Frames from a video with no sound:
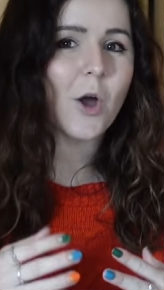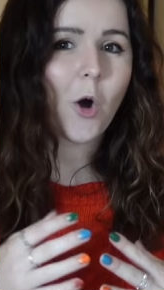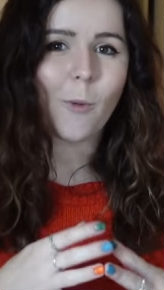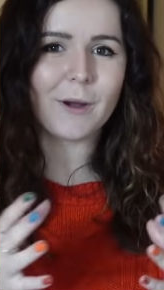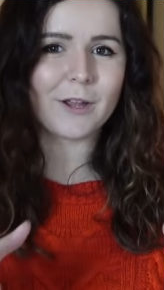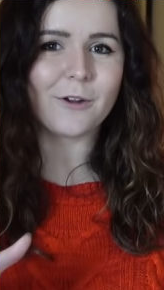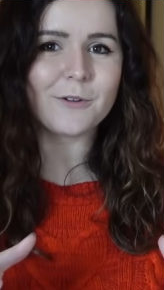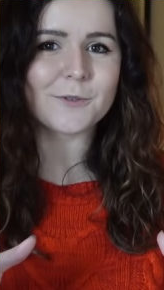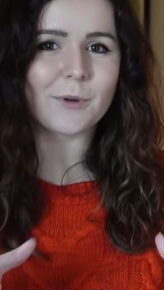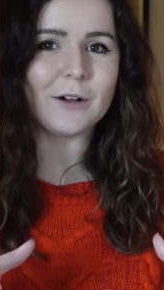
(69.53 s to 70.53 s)
on my own
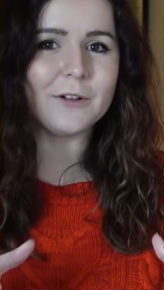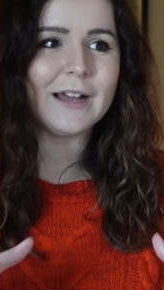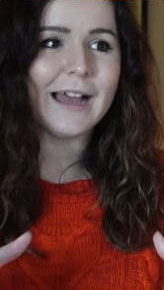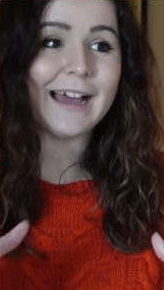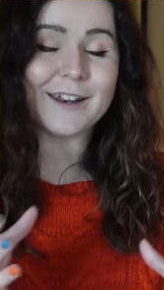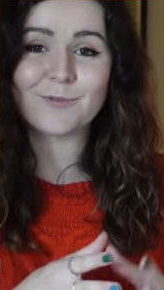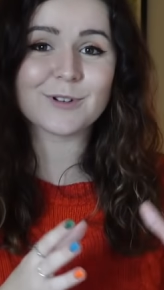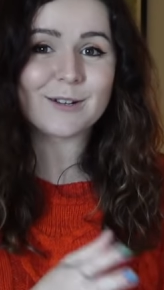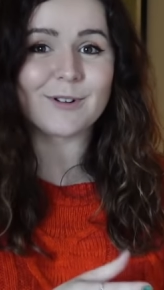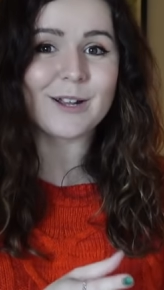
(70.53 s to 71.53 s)
as well, and I
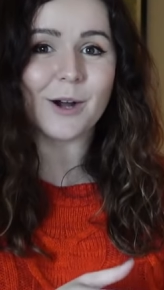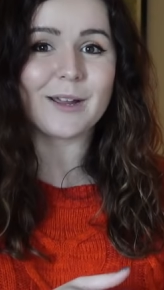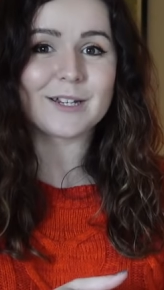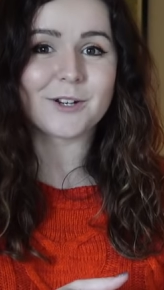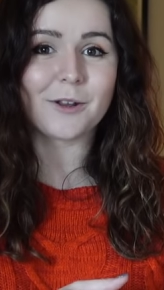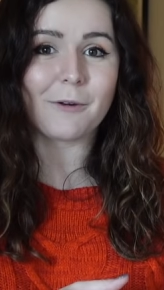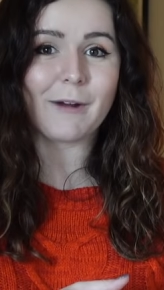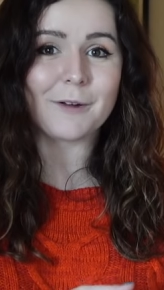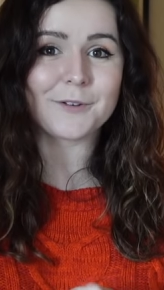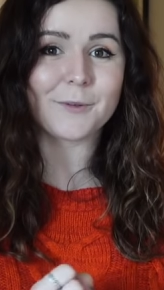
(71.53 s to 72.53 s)
really, really can't wait to show you around.